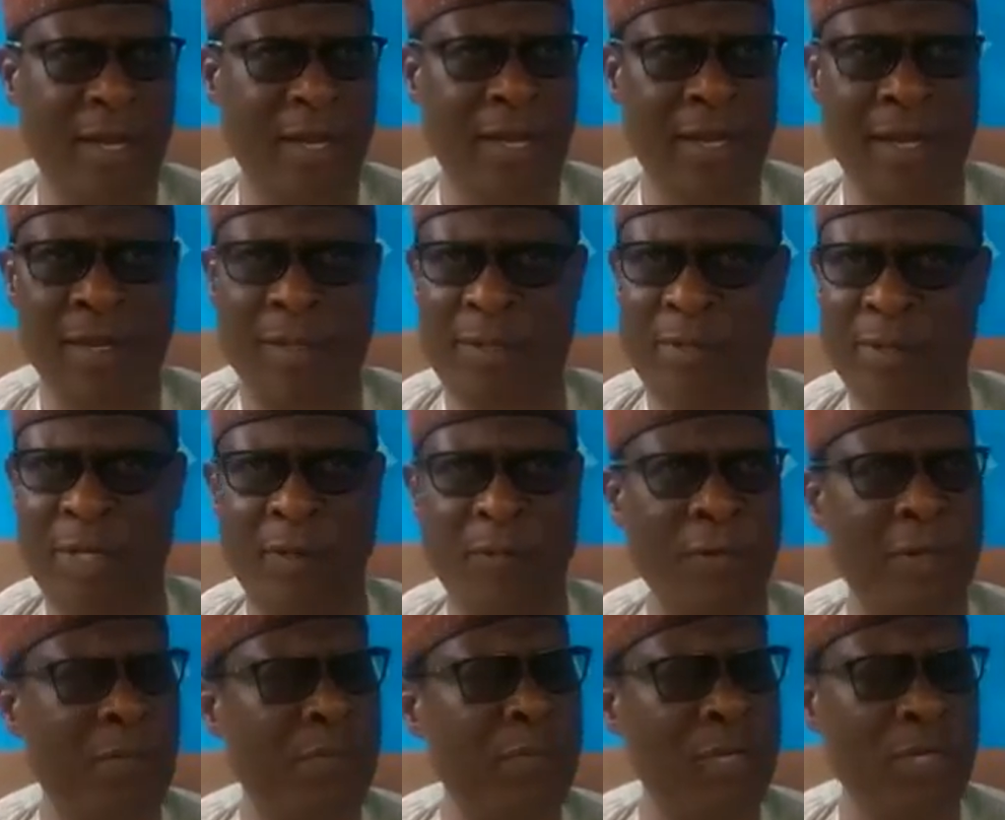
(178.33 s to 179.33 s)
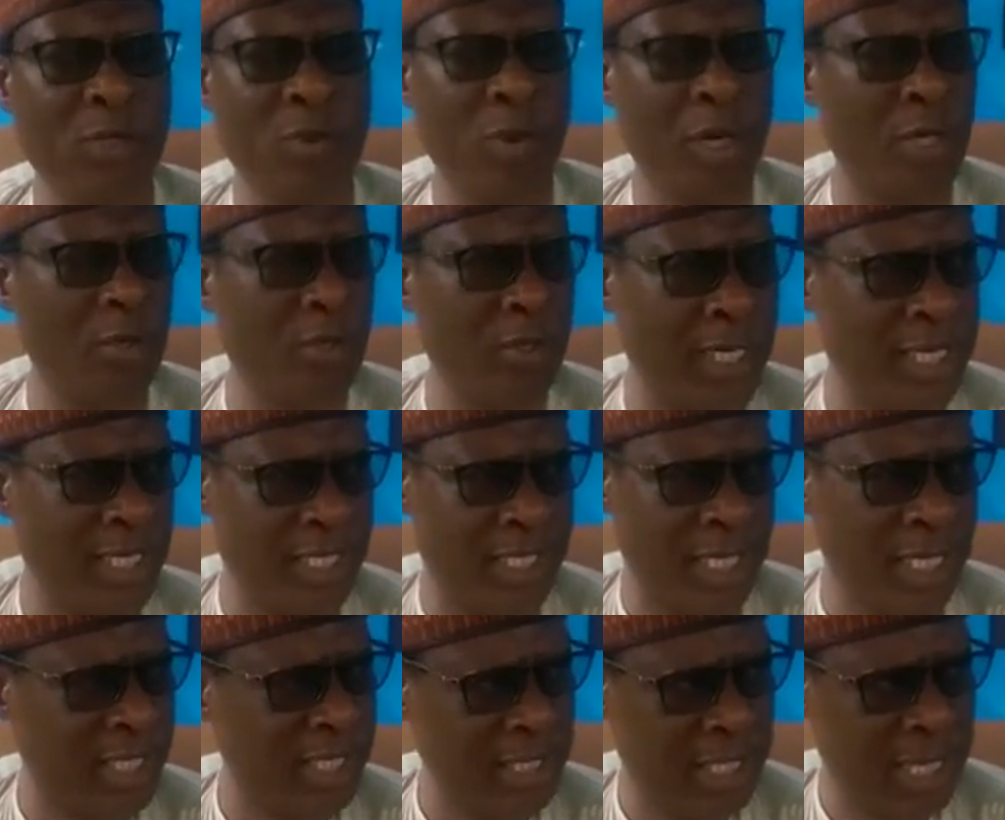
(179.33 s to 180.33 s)
If it means going to the
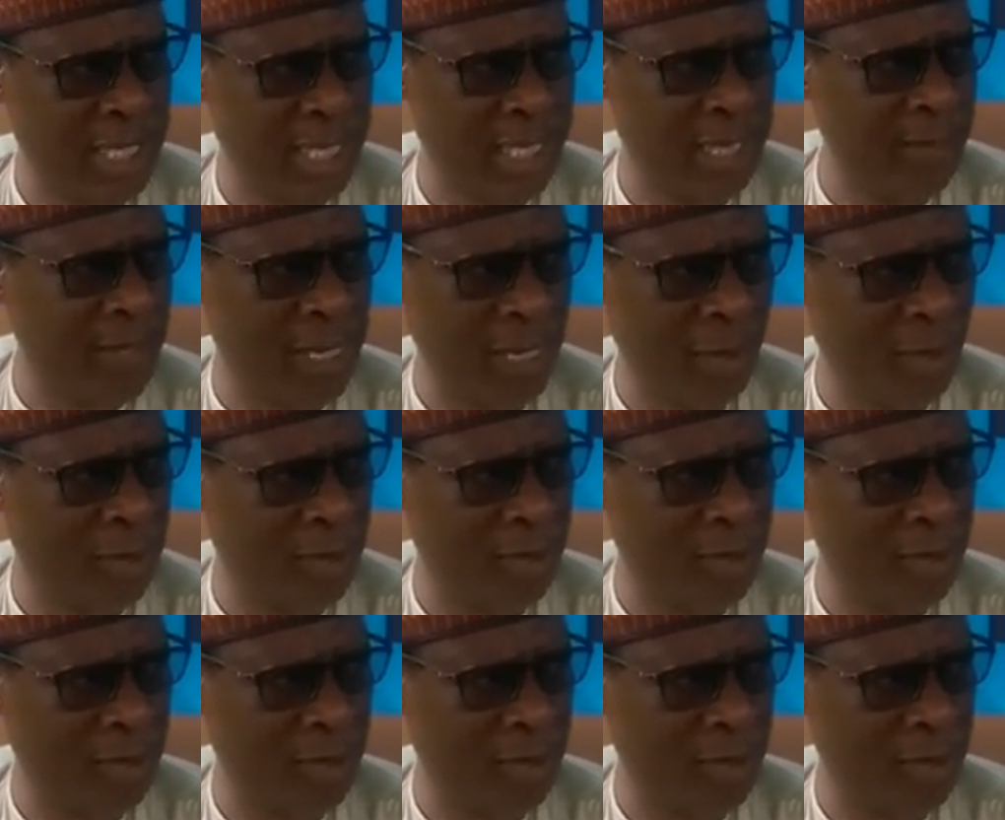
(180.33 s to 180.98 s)
International Criminal Court